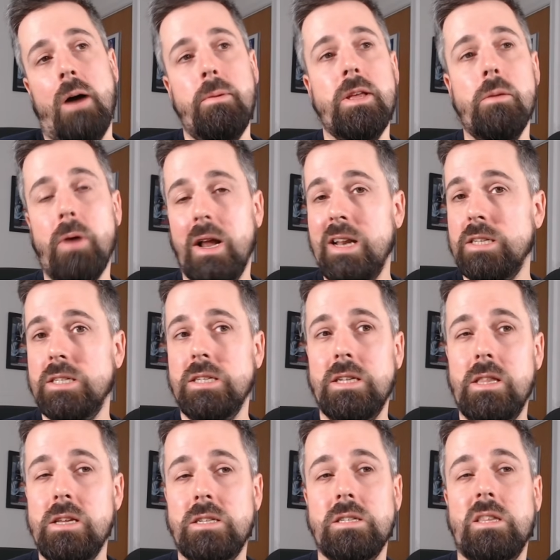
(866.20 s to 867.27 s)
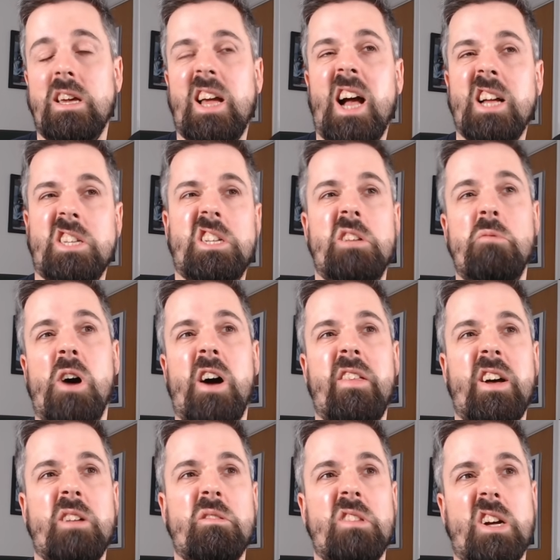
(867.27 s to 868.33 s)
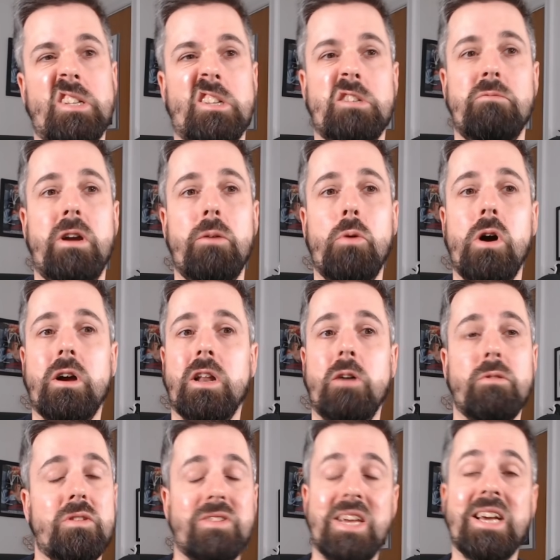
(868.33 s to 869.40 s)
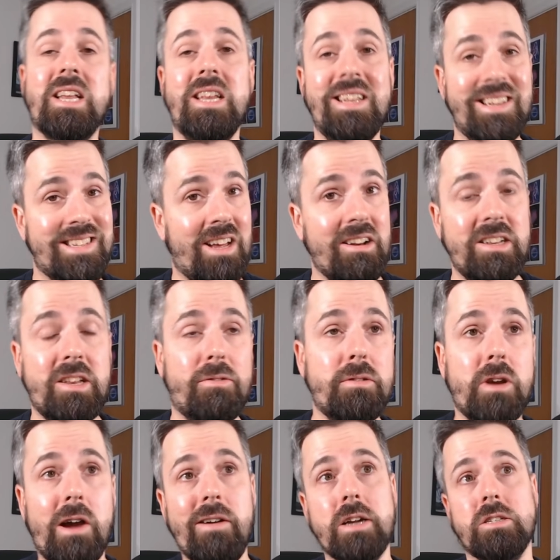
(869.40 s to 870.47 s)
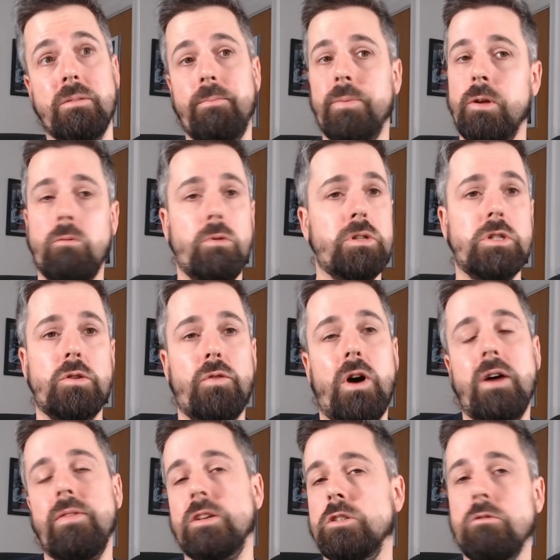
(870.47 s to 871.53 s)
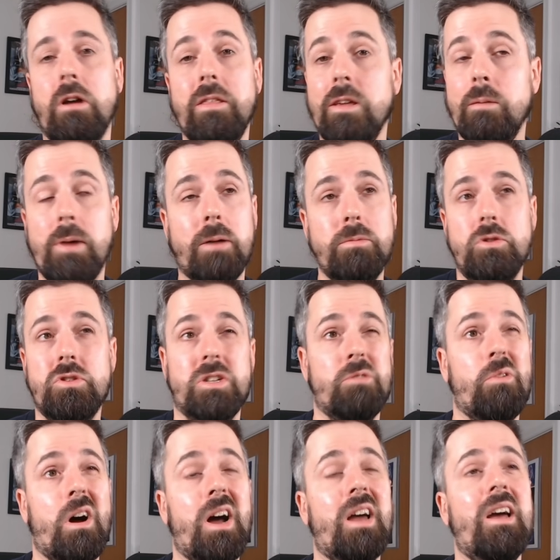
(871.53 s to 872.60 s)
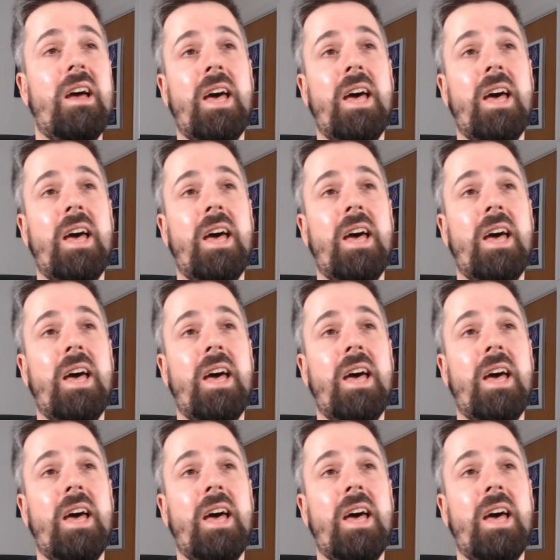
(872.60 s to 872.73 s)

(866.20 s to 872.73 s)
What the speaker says: might listen to this and think, actually, Mark, that doesn't really work, and I would have taken it in a totally different direction, which is fine. That's the great thing about music, right?